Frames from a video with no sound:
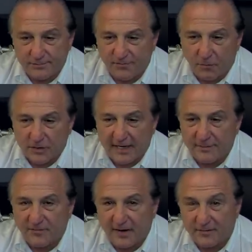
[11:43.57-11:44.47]
four
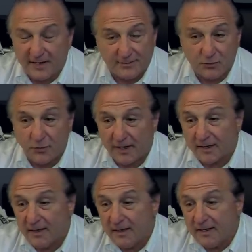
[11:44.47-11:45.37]
times, five times a week,
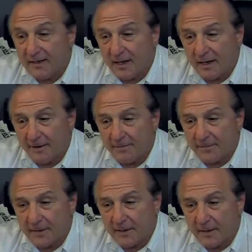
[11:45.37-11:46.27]

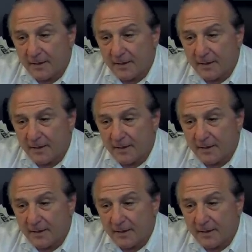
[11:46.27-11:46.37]
um,